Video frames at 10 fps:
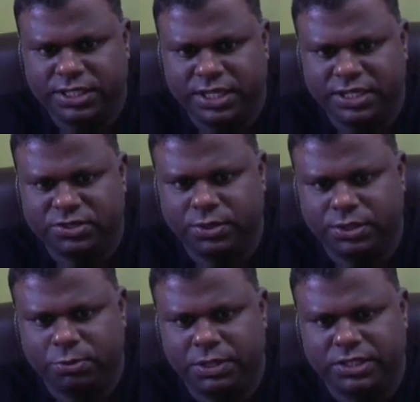There is
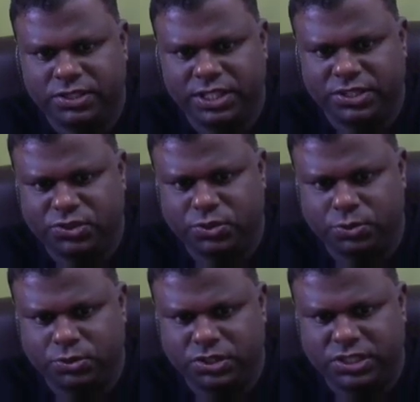going to be a
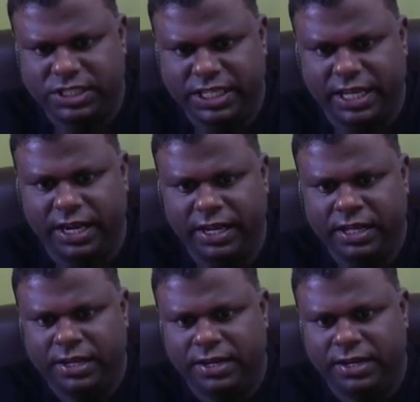CH2Cl.